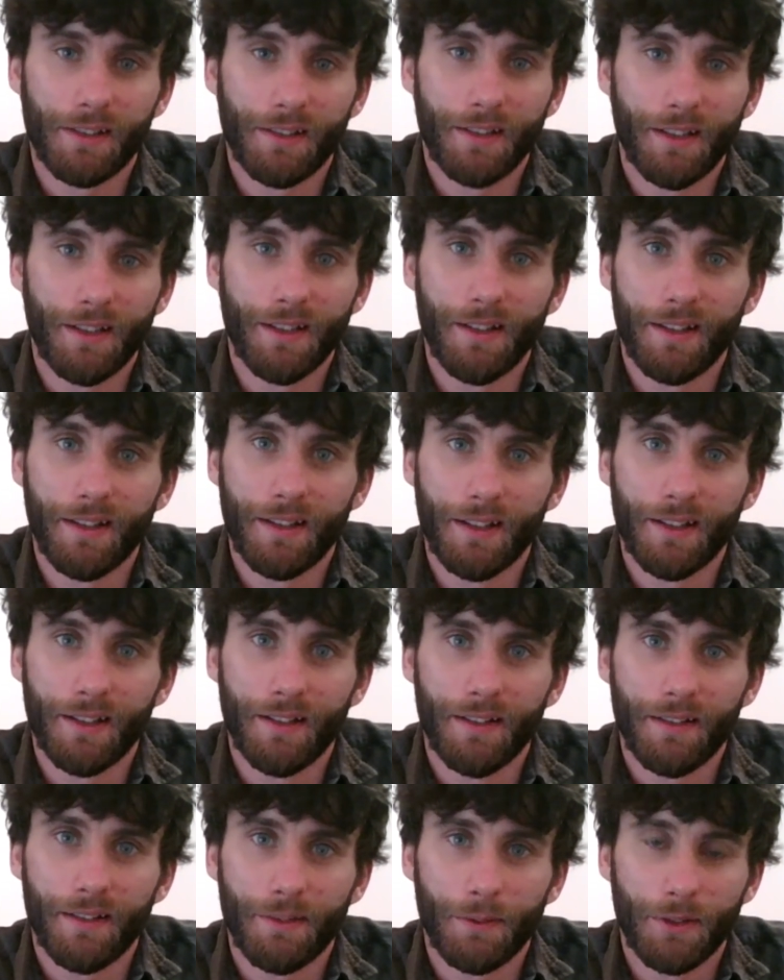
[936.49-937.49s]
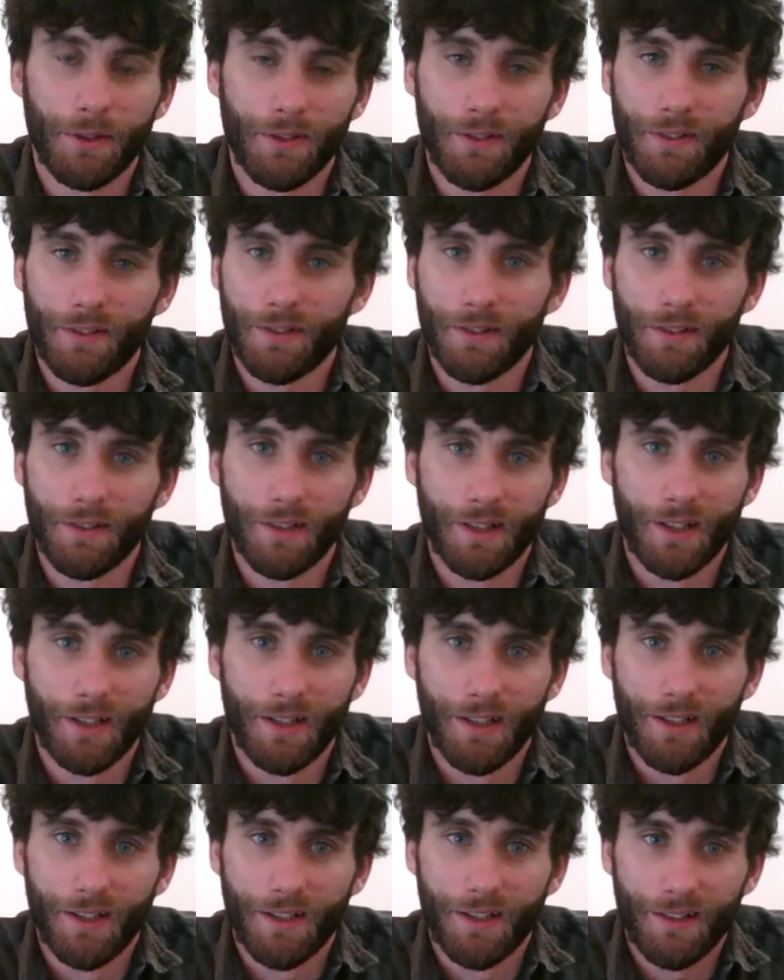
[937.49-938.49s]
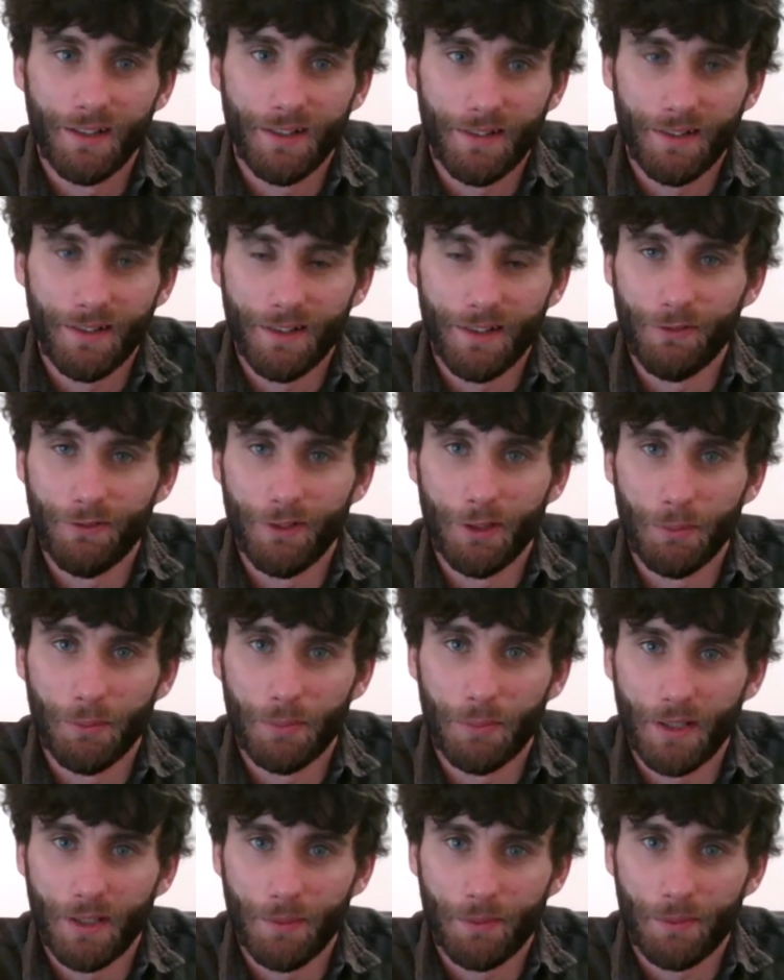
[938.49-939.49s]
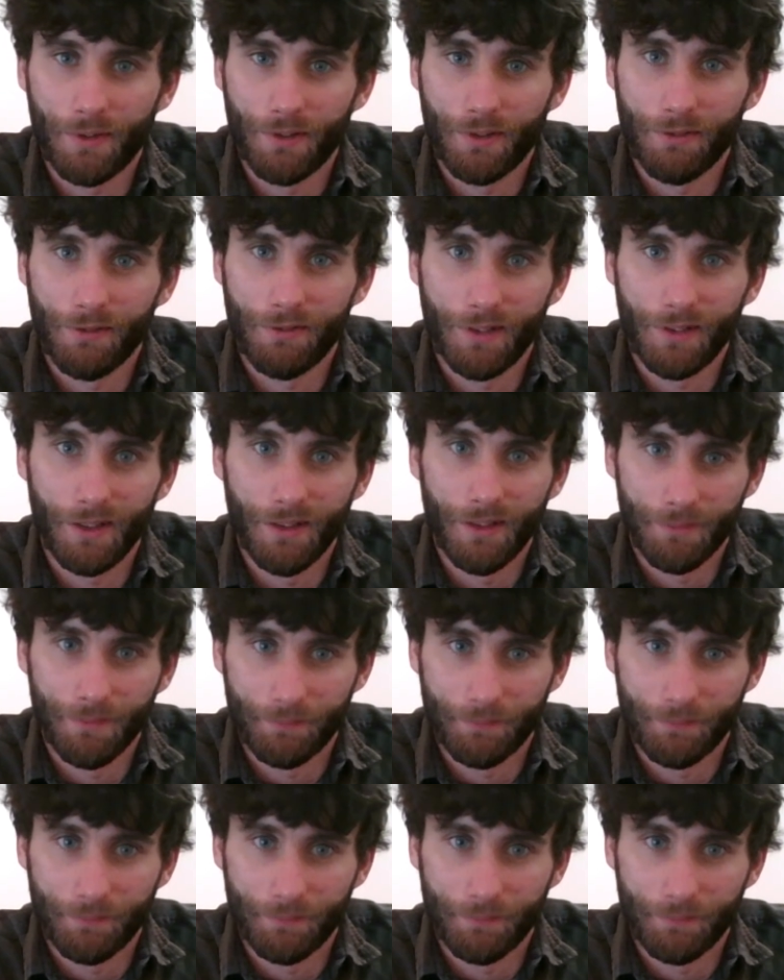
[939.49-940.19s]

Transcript: anything else, whether it's a set of uilleann pipes or a fiddle.